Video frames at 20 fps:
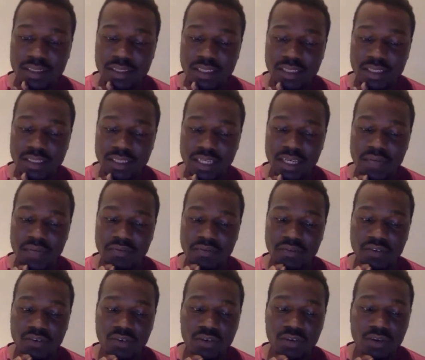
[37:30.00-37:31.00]
time
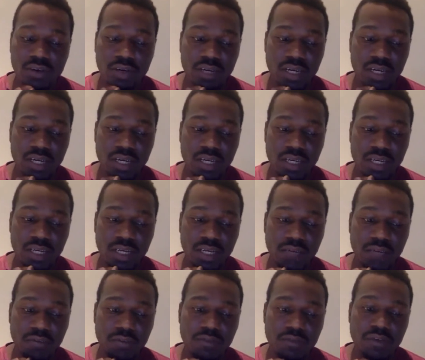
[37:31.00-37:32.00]
for a
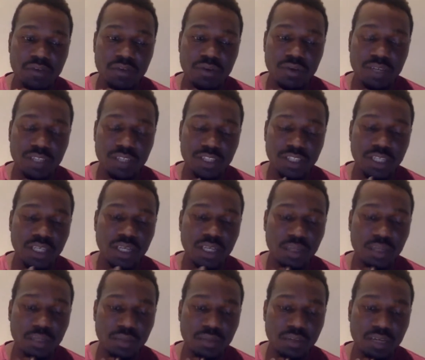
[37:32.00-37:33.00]
review and a shake up
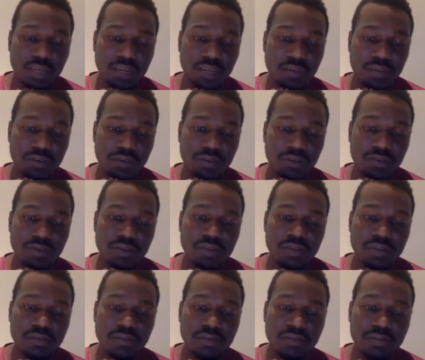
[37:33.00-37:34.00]
of the African Union.
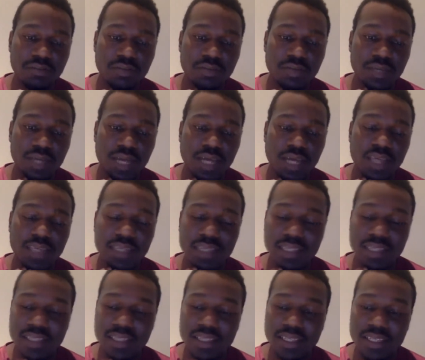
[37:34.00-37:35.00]
I
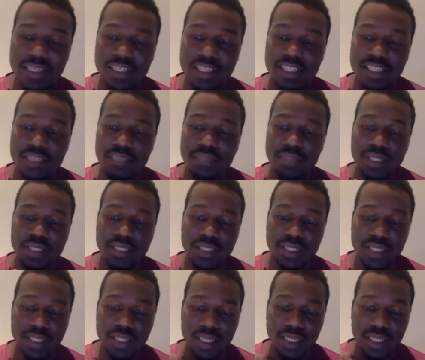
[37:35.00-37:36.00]
think there needs to be